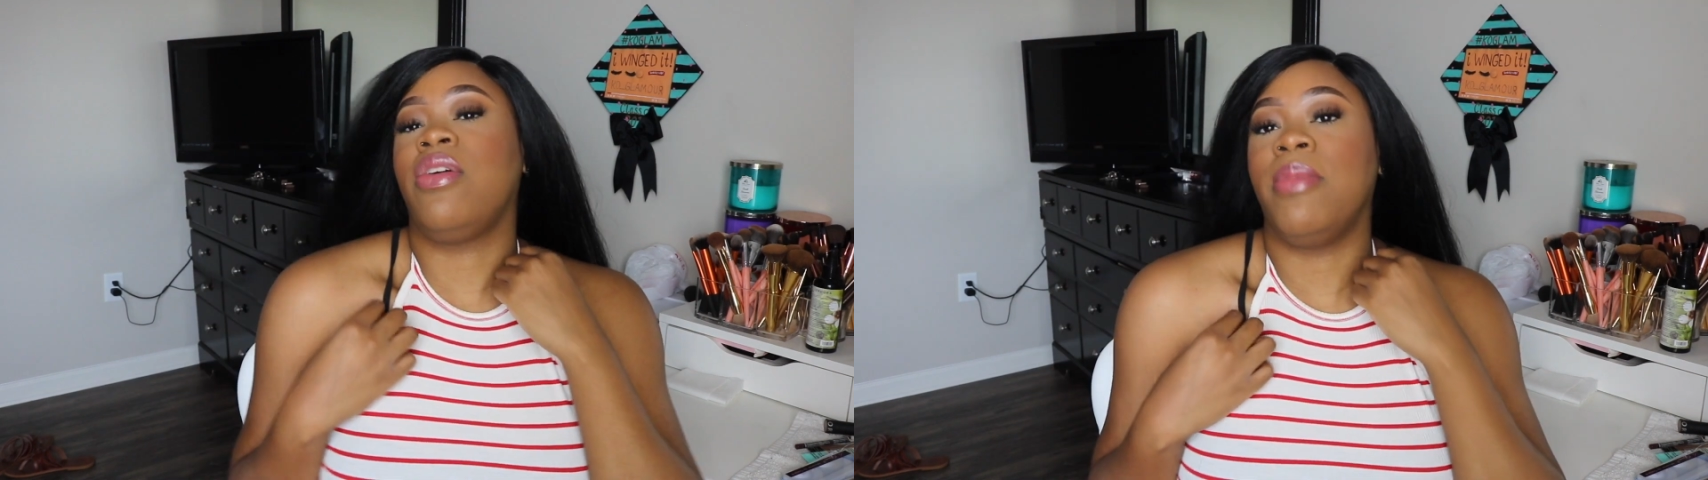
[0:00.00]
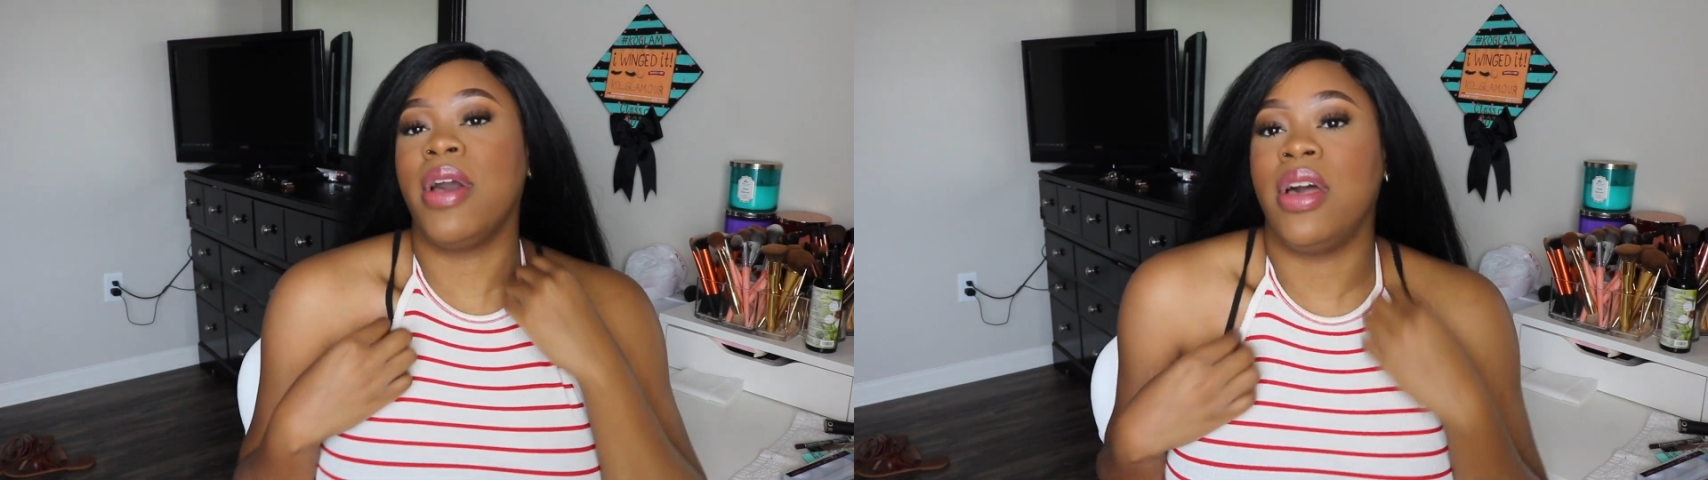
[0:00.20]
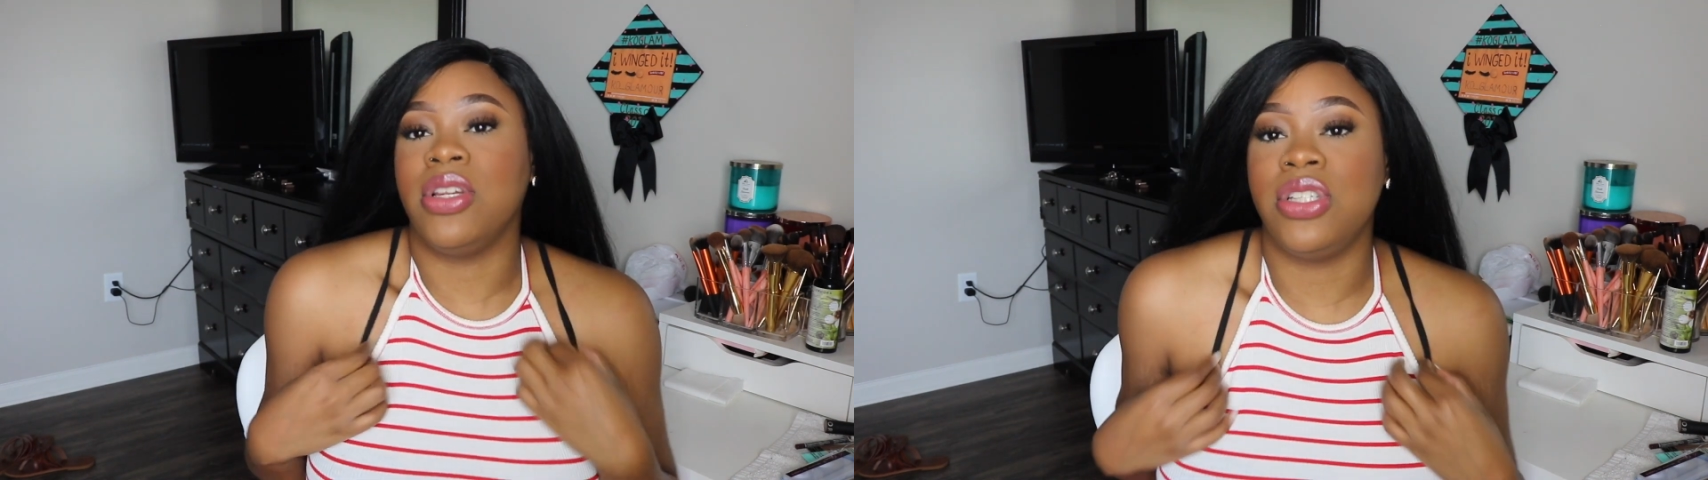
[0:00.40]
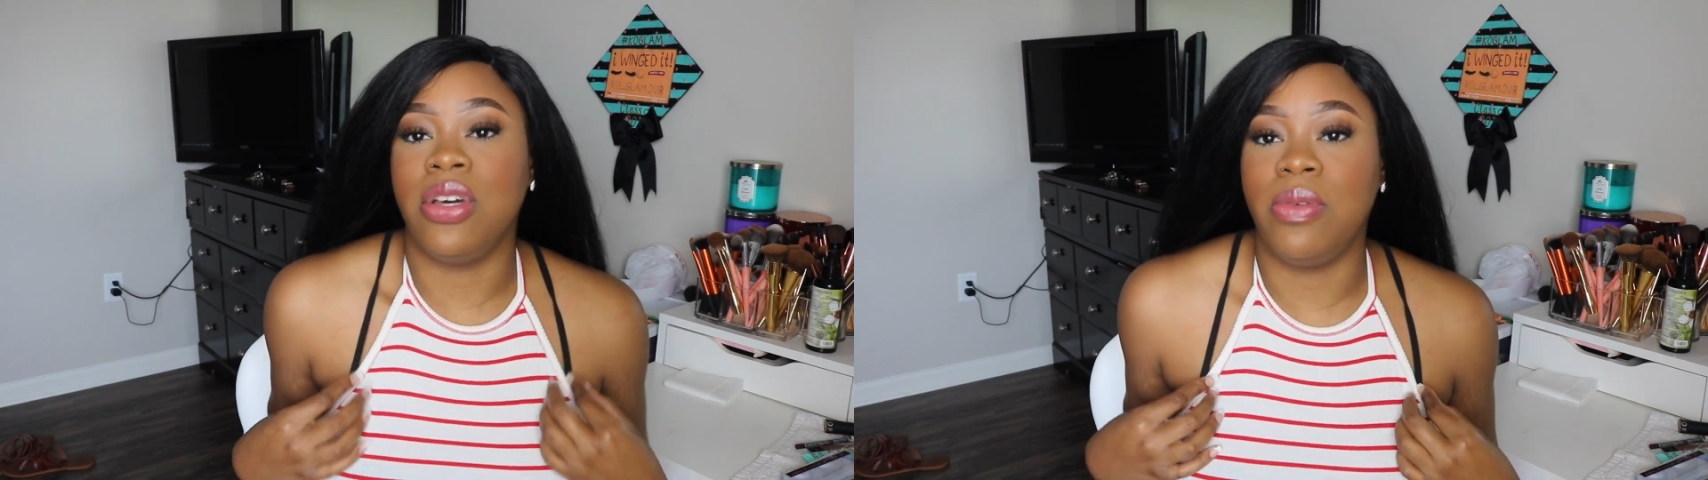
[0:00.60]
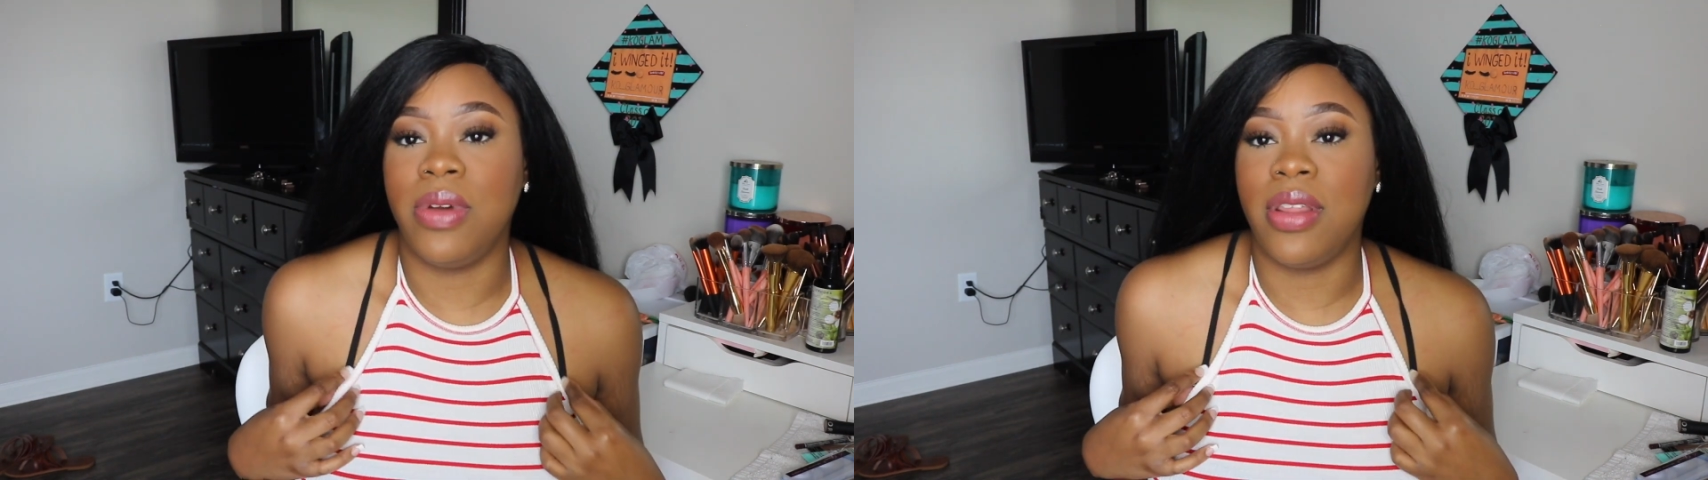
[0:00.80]
oh my god is she
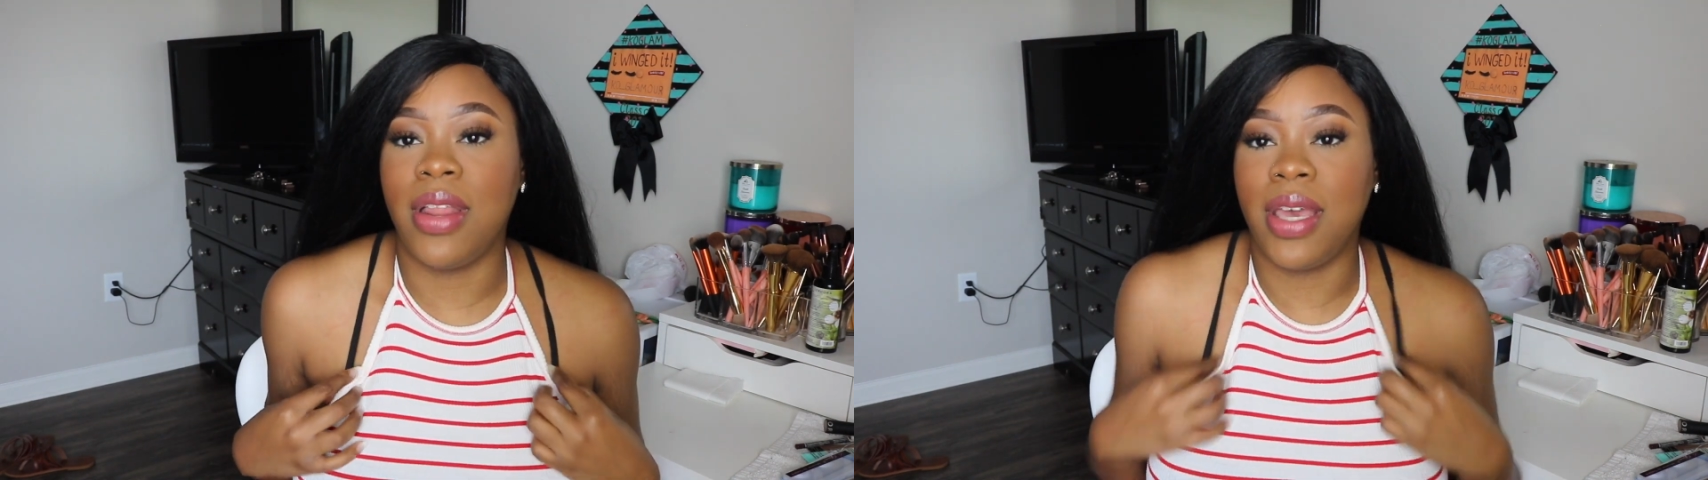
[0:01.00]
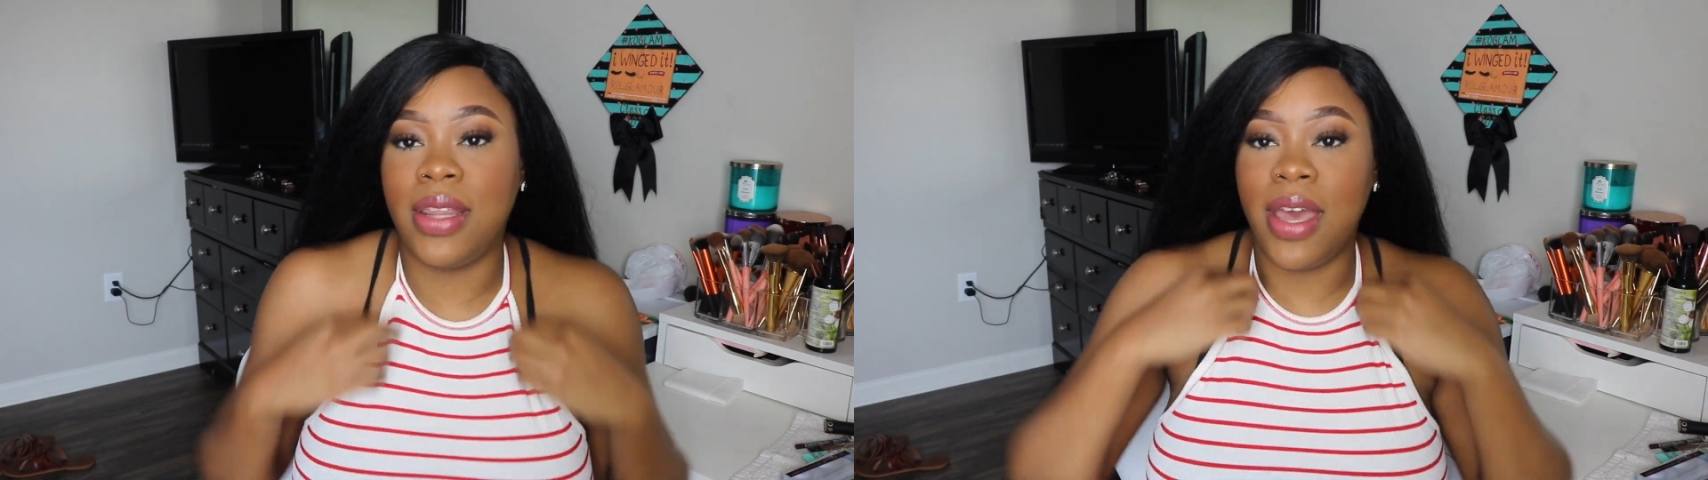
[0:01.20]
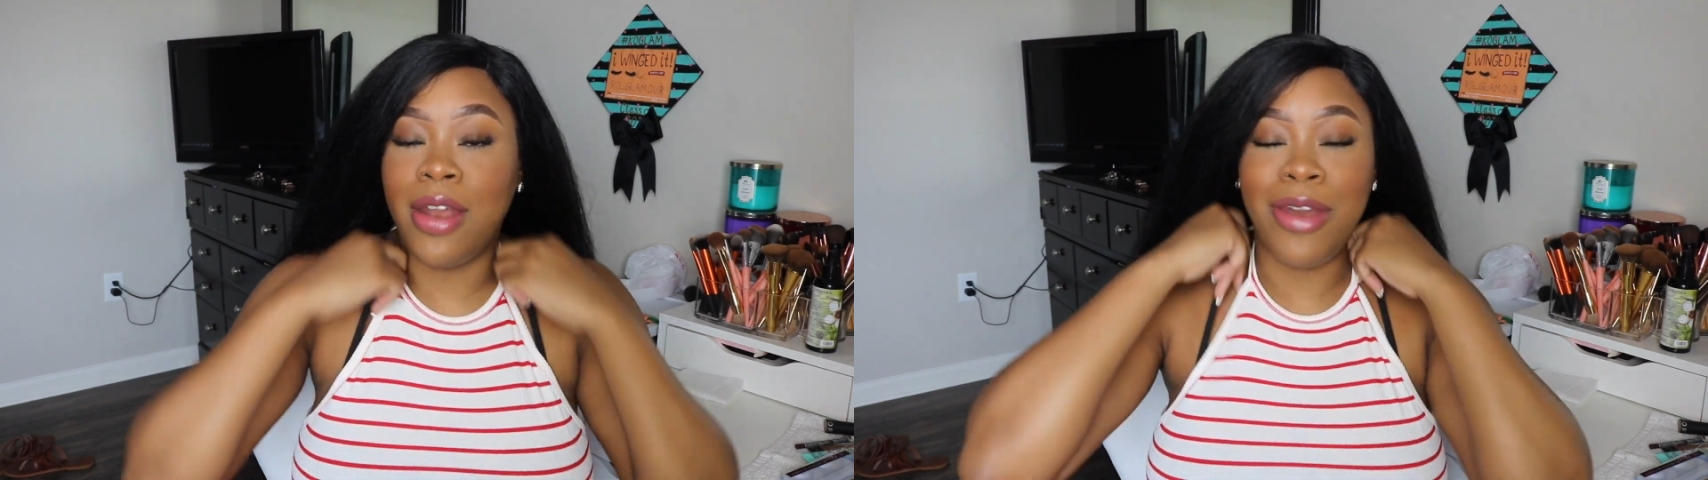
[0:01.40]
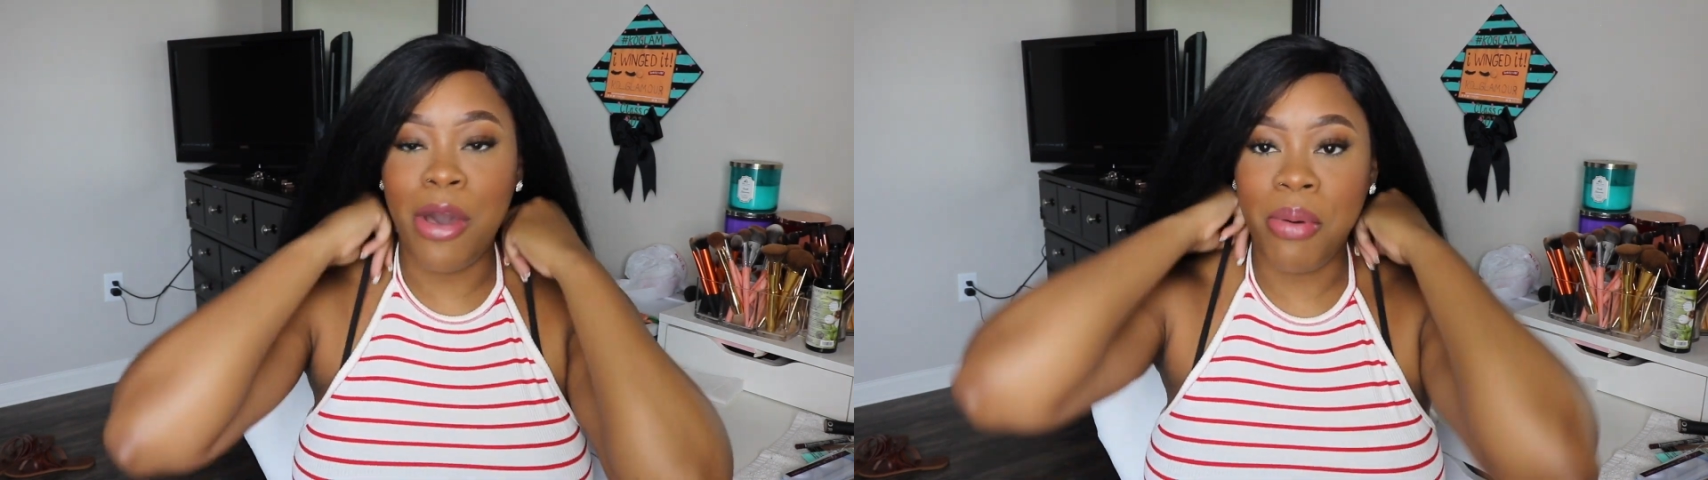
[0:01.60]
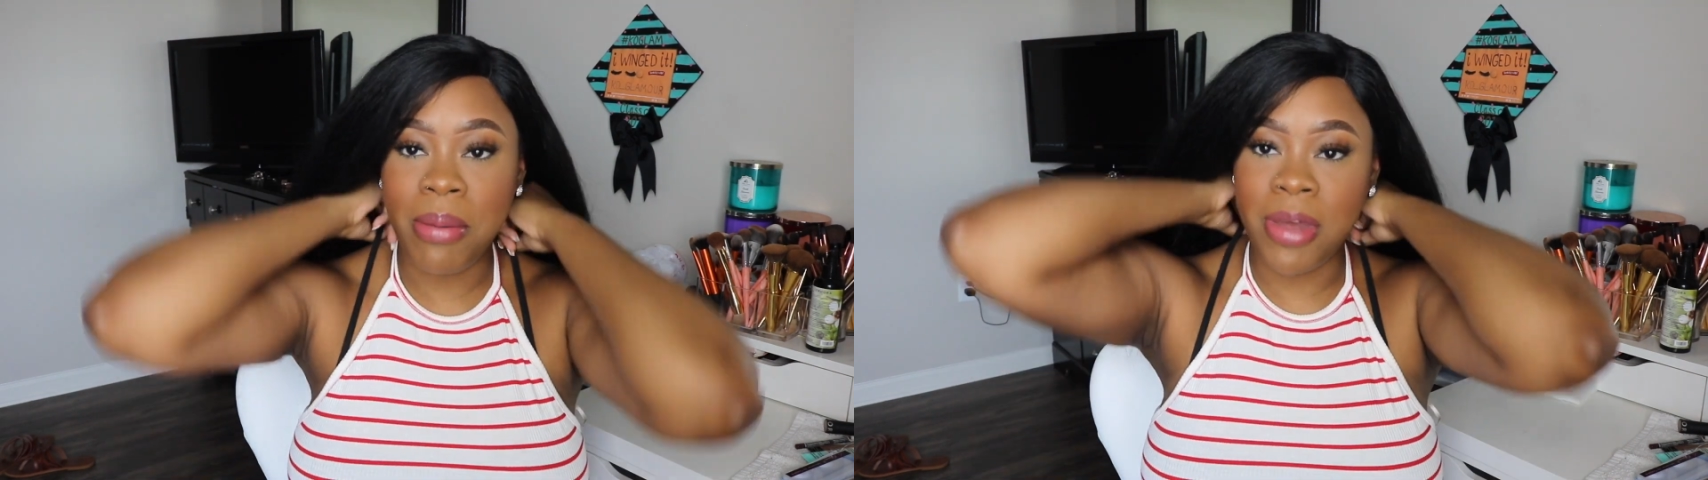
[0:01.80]
gonna wear that like that
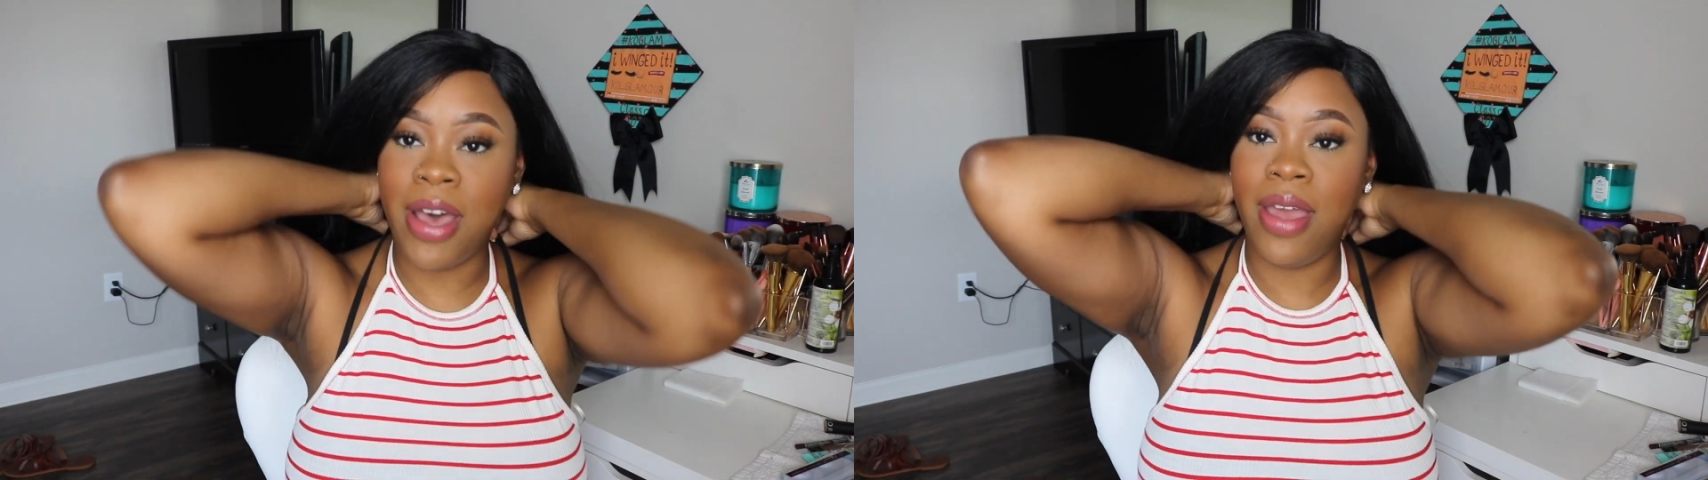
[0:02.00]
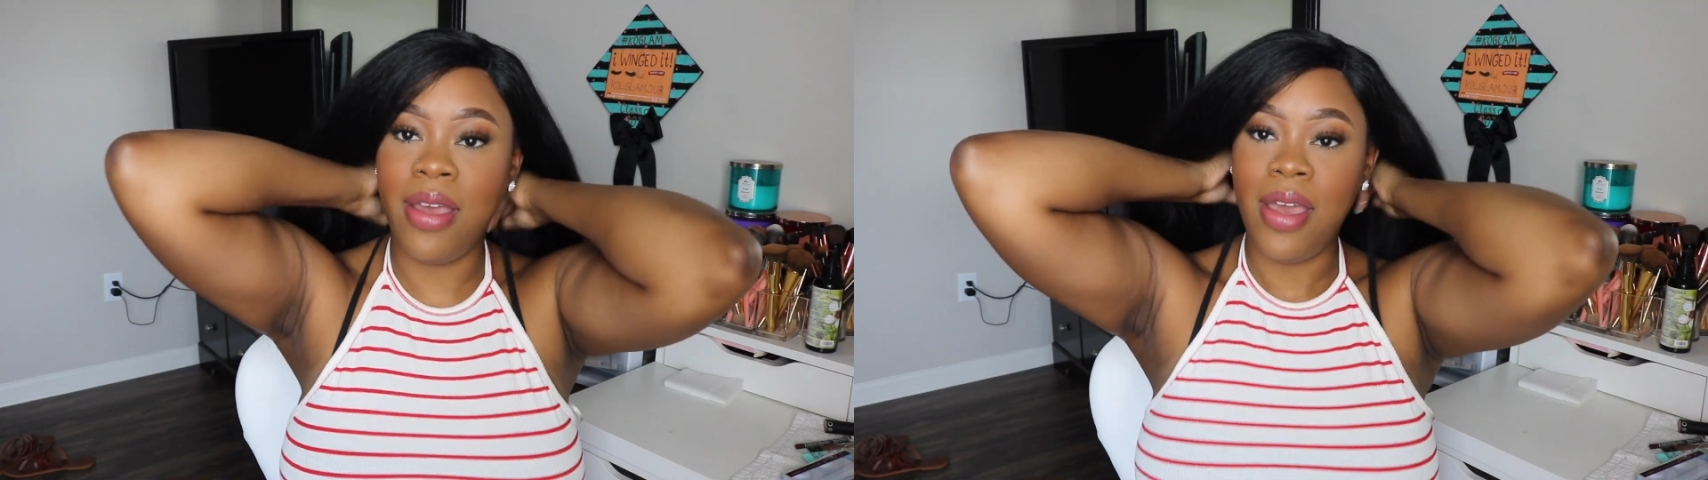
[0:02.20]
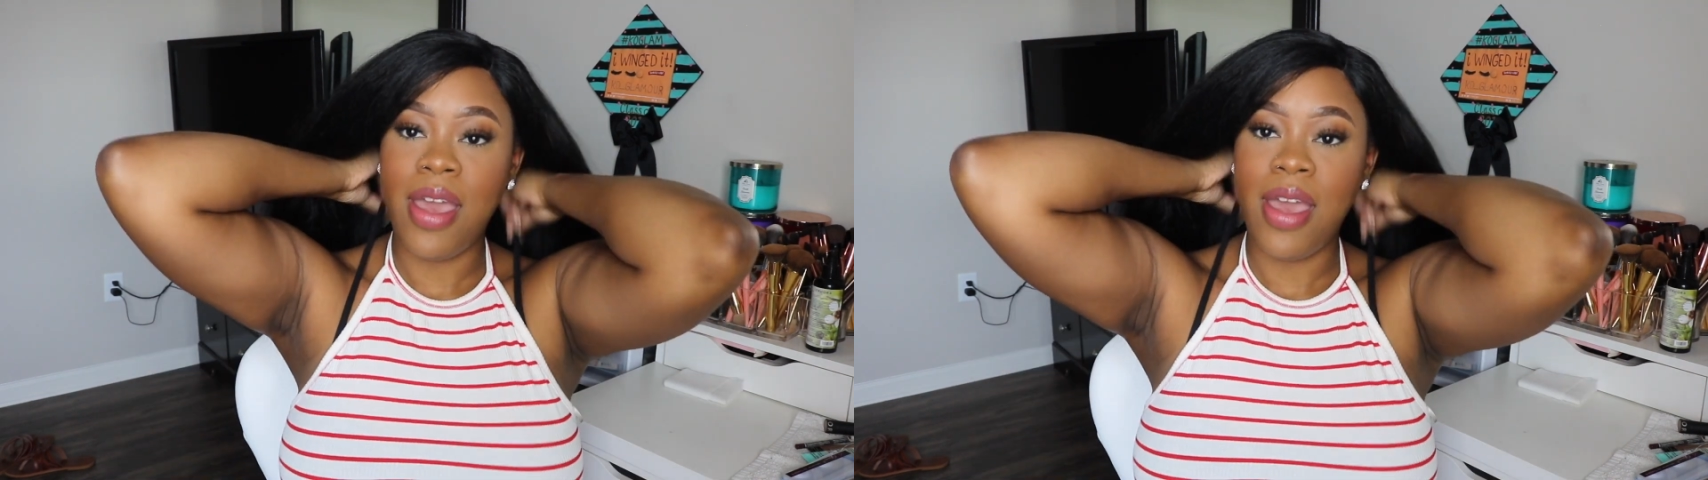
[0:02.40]
no I'm not